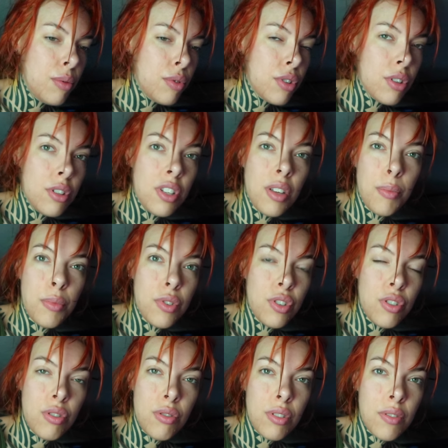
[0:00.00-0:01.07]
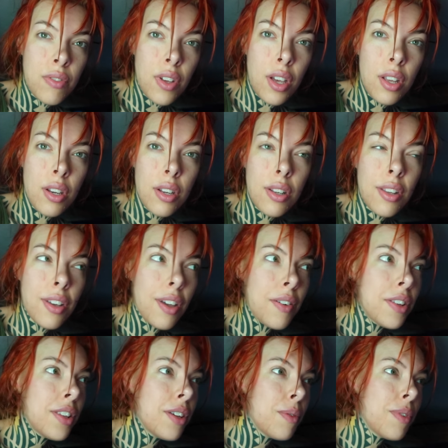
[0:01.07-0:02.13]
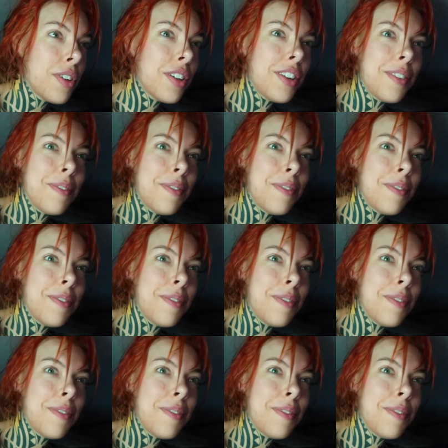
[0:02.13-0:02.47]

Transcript: It was good temperature, it was fun, like everything.